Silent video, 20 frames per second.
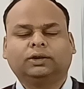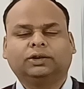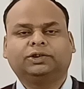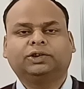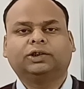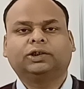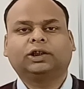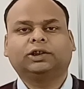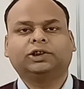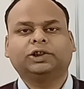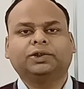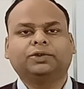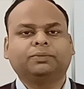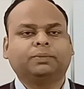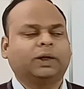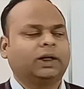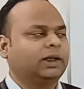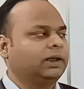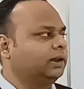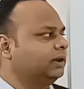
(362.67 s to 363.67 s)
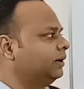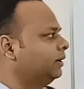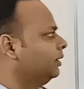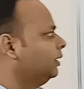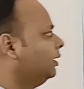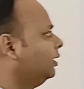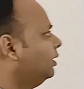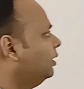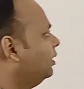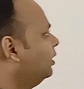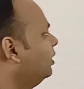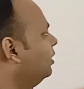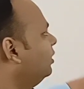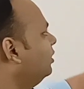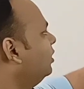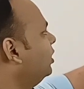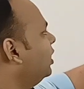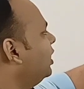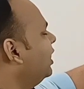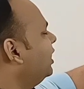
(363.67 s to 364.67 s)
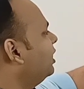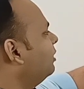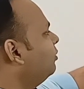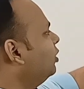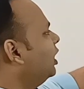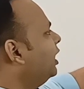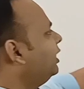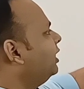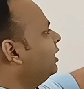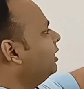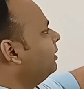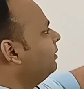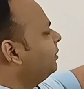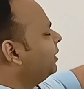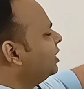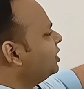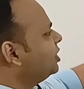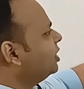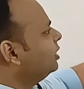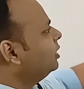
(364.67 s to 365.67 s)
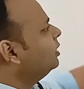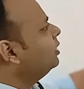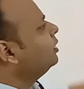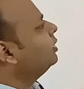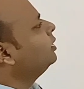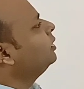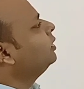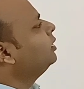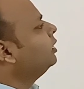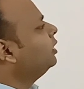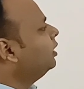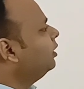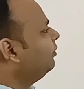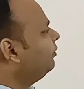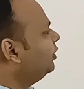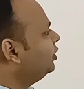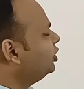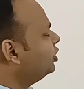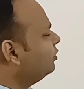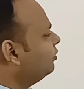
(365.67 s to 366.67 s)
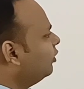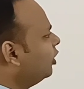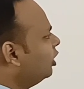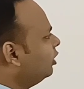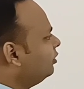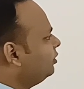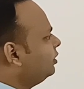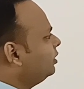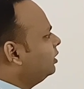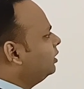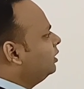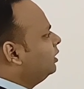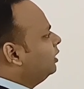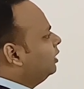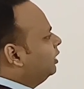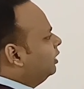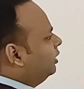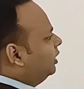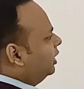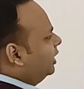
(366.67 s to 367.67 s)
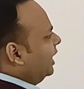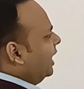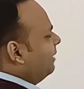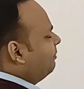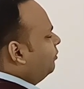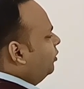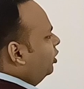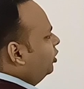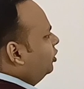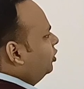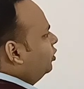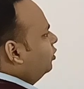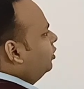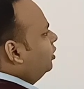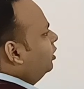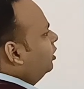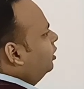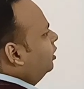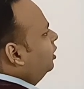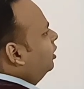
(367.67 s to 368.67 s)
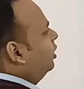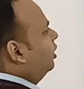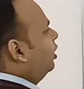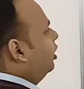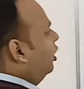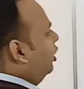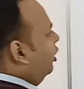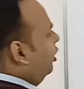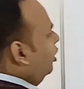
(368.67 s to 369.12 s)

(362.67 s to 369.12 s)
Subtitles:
is achieved by the catabolite repression, which involves the CAP molecule or